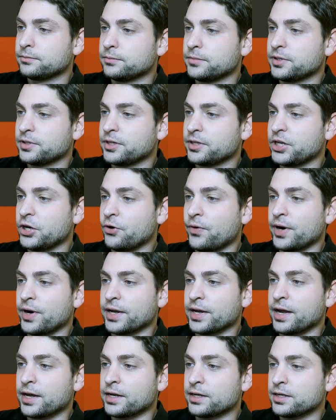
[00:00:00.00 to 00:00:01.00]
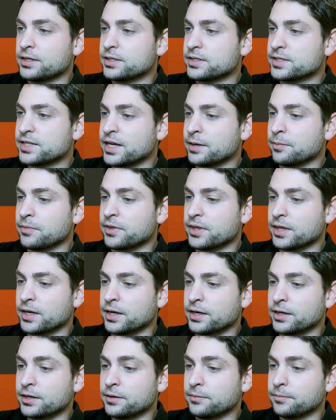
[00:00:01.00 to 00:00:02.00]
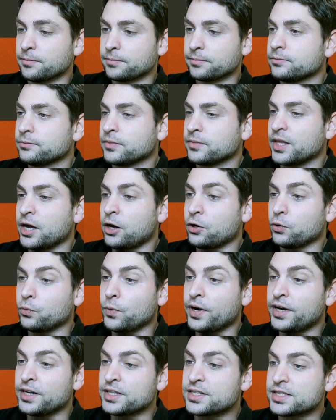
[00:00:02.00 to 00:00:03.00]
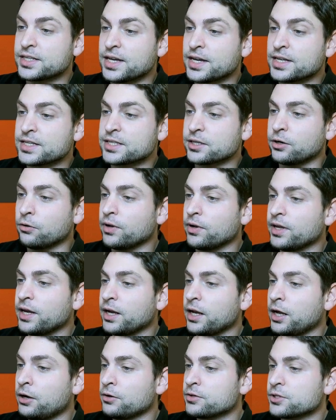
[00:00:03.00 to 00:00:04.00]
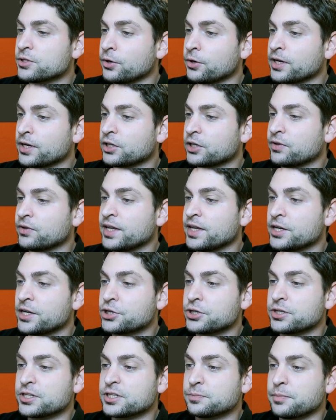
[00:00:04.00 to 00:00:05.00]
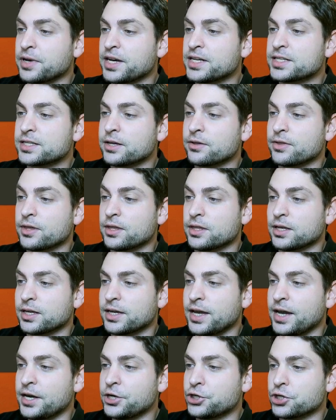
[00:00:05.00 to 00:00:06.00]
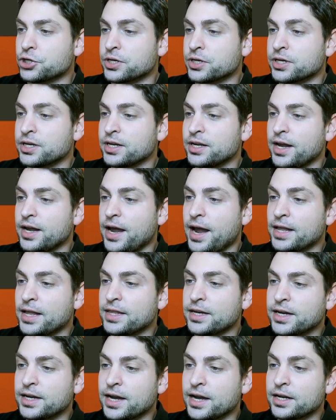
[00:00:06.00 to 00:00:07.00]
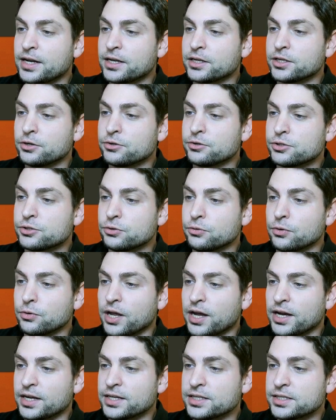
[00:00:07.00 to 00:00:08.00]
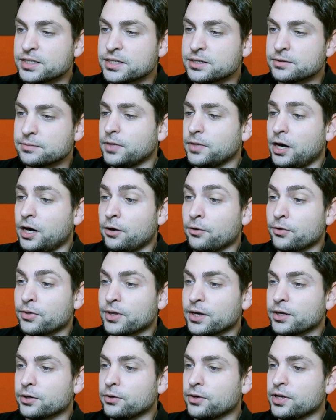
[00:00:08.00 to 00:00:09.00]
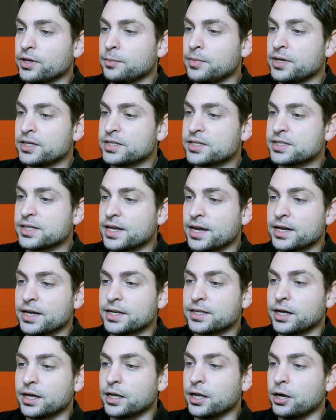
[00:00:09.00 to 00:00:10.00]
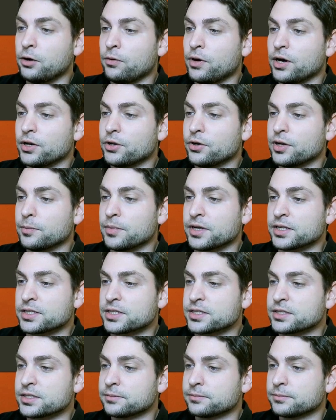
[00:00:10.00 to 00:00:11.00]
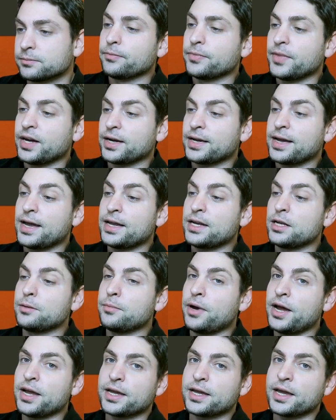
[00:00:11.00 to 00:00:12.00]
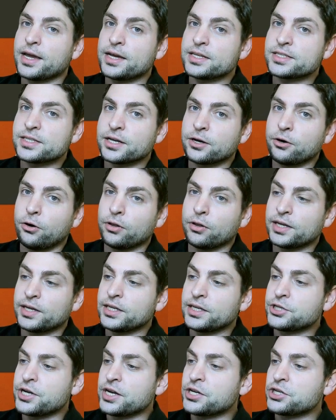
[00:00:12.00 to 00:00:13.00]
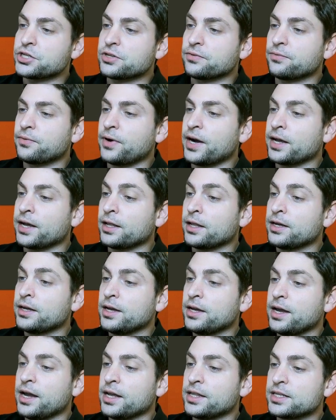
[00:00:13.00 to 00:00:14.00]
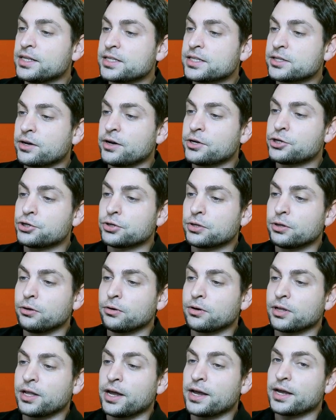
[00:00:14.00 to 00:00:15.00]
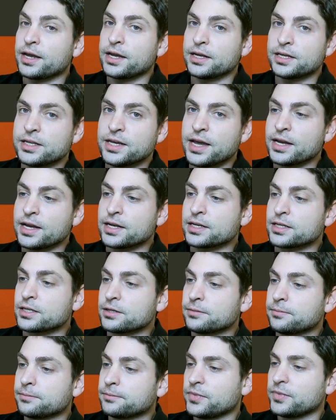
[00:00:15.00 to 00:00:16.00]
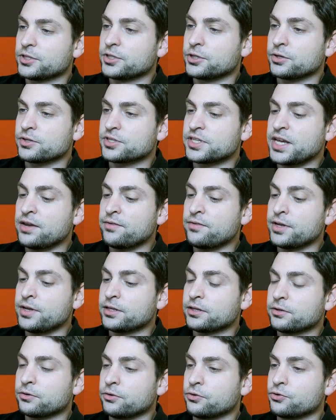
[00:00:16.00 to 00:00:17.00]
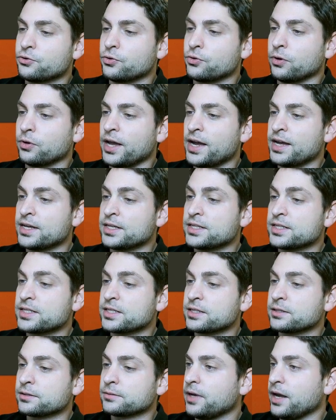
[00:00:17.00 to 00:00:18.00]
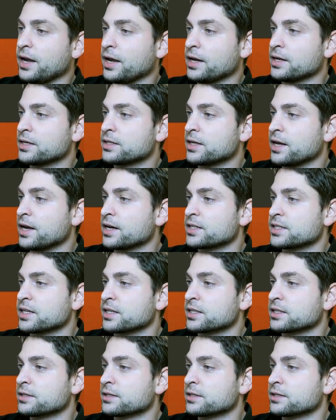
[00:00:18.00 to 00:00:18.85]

Here again, same thing. Down where it says only allow socket credentials-based authentication, add again those two lines, auth anonymous and allow anonymous. Again, in my case, I already changed the file, and this is how it should look like in end. So save it, Control S, and exit.